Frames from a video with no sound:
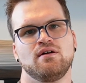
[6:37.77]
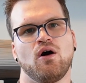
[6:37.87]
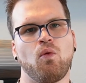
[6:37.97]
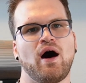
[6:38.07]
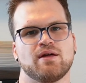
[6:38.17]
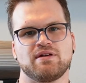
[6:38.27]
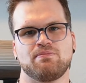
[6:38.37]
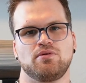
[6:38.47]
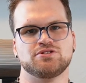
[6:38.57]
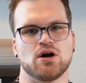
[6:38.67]
A lot of
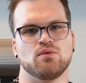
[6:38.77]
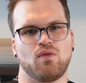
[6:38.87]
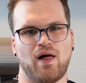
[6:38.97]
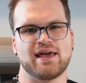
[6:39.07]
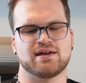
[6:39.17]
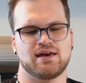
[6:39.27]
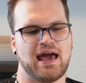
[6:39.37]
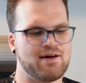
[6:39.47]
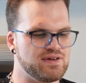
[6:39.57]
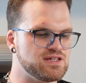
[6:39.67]
people don't like
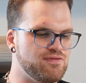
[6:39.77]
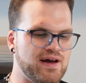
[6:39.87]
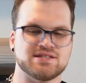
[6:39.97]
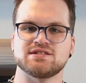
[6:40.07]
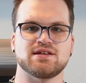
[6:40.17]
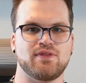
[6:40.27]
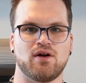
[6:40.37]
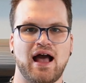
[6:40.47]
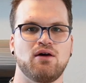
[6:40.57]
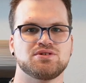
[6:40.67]
having devices in their
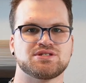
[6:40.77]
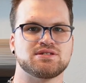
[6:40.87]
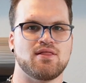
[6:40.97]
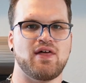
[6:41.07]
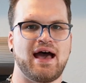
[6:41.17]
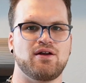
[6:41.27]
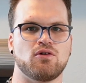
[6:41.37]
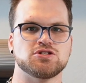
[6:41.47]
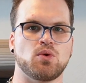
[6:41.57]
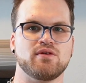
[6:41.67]
house that are
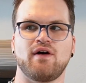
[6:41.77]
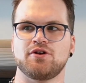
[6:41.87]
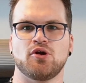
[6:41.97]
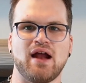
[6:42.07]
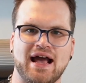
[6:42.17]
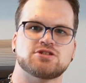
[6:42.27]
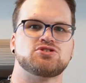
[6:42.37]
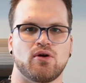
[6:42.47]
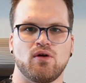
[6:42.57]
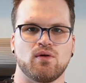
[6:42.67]
sort of under
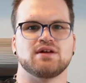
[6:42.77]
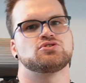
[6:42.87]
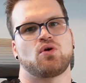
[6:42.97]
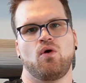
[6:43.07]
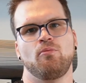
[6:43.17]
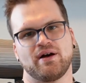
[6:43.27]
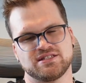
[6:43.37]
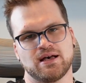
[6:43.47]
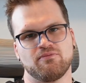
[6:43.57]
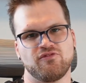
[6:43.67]
external control by
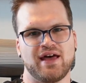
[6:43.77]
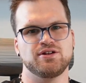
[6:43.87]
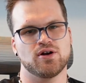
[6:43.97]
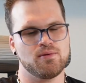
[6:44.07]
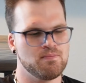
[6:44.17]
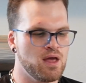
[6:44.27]
some vendor.